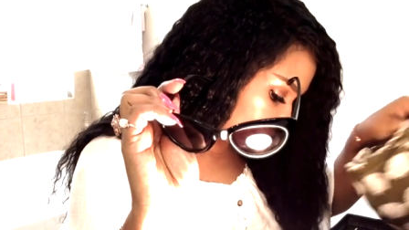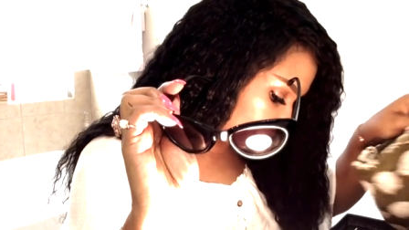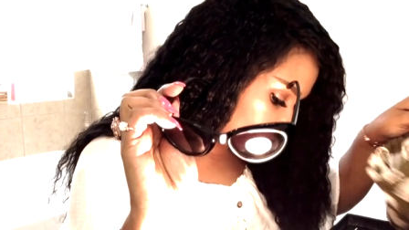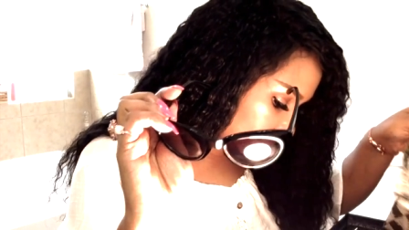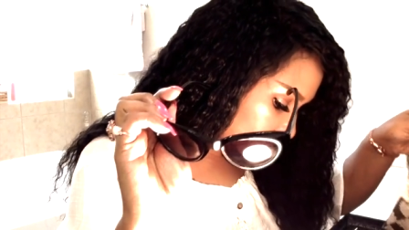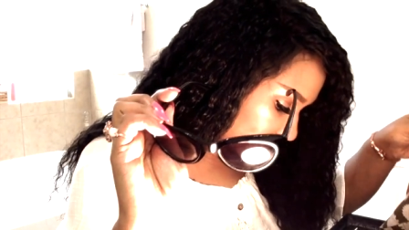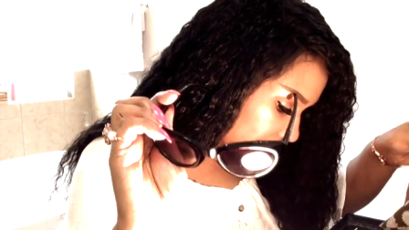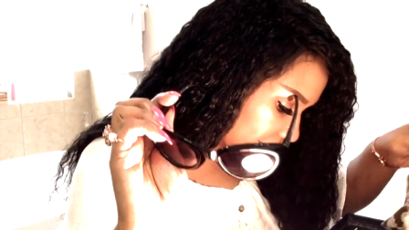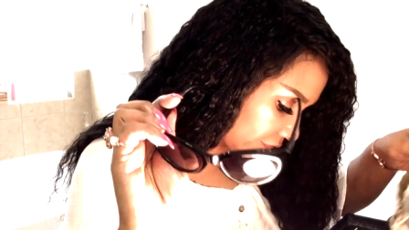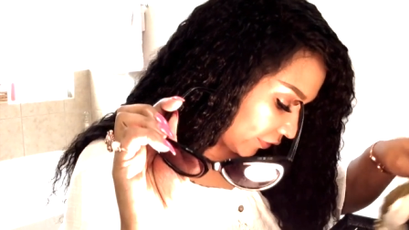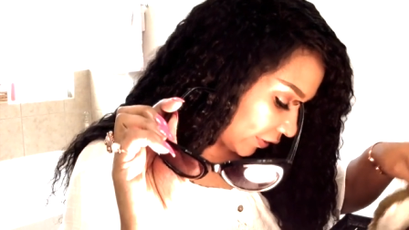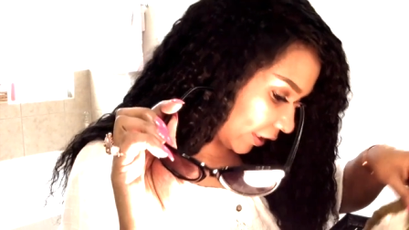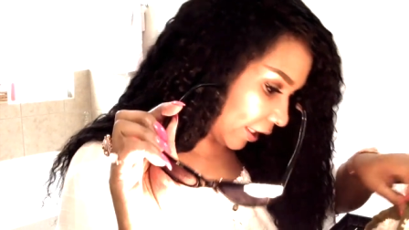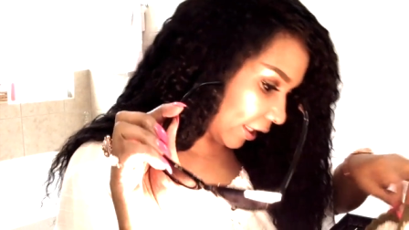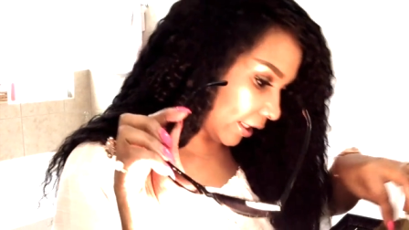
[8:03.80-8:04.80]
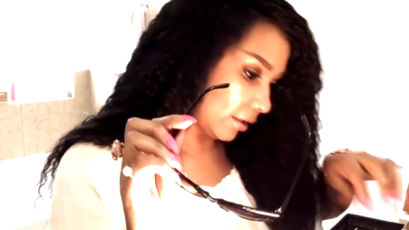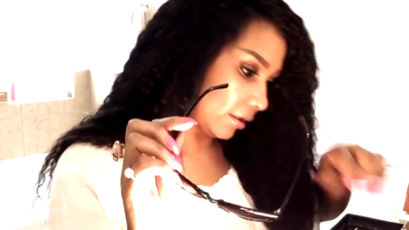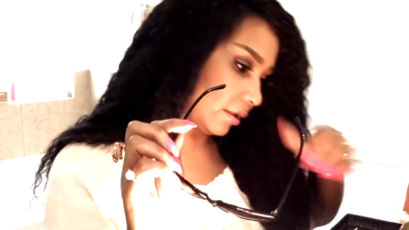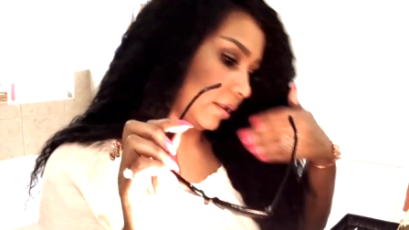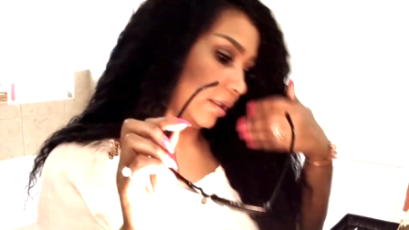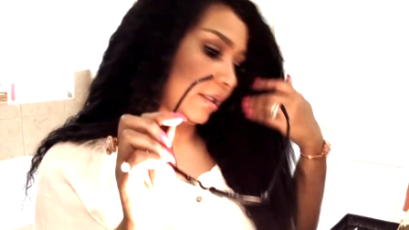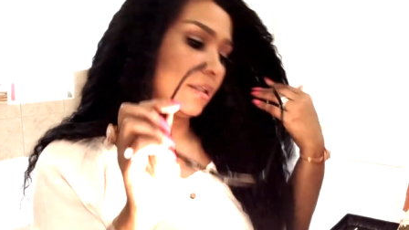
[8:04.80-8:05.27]
a little pair of cat
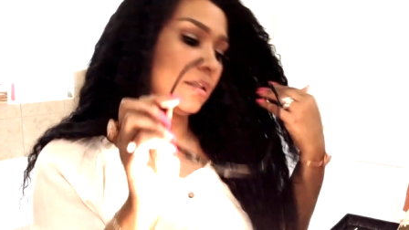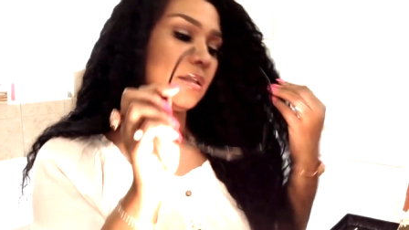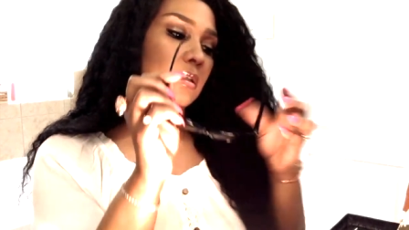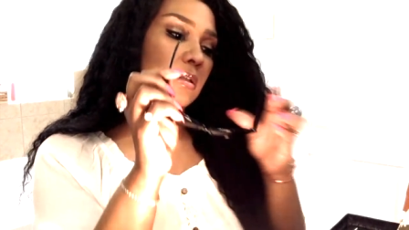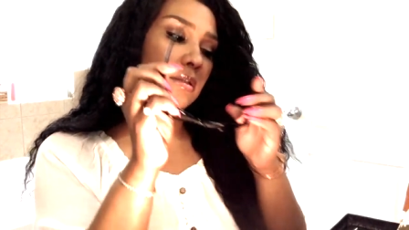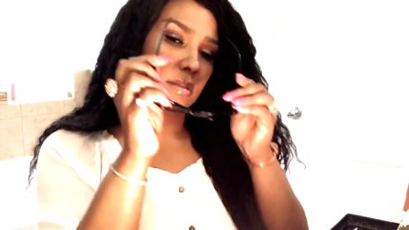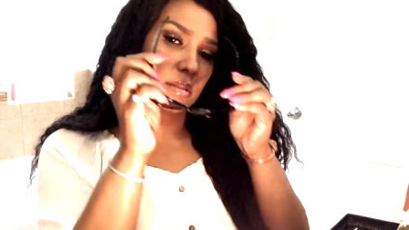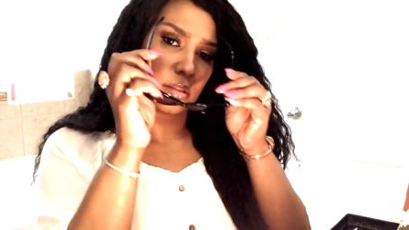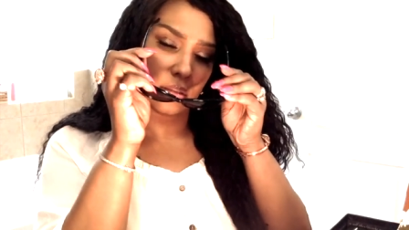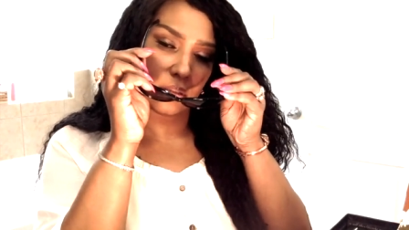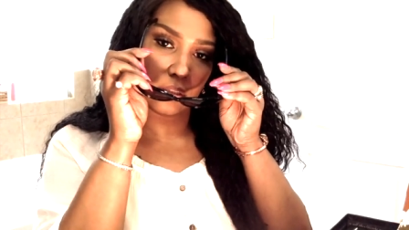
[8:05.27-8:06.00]
glasses.